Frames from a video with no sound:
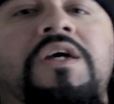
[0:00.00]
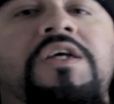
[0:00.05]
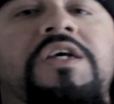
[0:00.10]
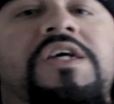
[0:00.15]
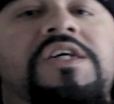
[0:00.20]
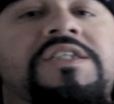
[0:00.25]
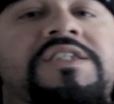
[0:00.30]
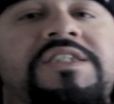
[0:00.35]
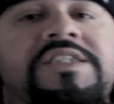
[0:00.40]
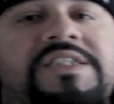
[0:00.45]

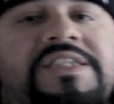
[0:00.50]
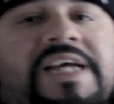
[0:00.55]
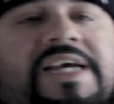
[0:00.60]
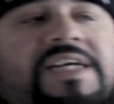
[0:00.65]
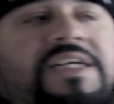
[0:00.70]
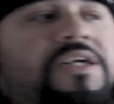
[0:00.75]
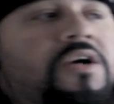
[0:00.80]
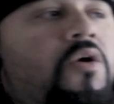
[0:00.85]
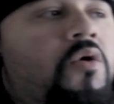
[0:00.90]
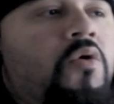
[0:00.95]
your
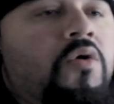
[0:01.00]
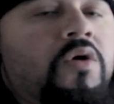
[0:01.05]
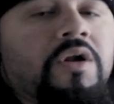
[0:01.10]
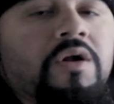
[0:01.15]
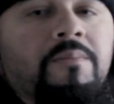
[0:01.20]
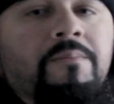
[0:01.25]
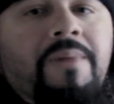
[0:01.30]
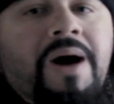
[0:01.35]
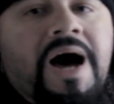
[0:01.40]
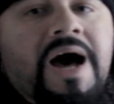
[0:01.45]
state on
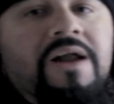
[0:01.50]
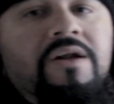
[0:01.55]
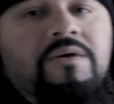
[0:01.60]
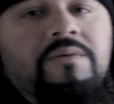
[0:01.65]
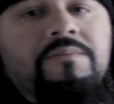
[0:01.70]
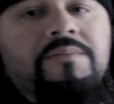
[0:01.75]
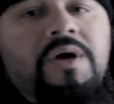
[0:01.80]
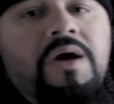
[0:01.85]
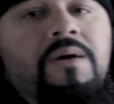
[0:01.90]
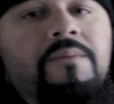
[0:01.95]
the
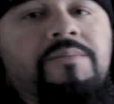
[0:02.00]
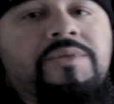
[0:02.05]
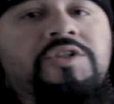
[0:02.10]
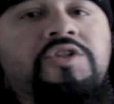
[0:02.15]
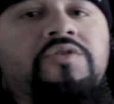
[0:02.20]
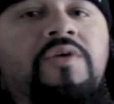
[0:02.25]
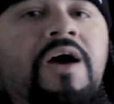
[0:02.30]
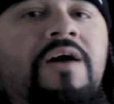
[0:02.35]
bottom, but you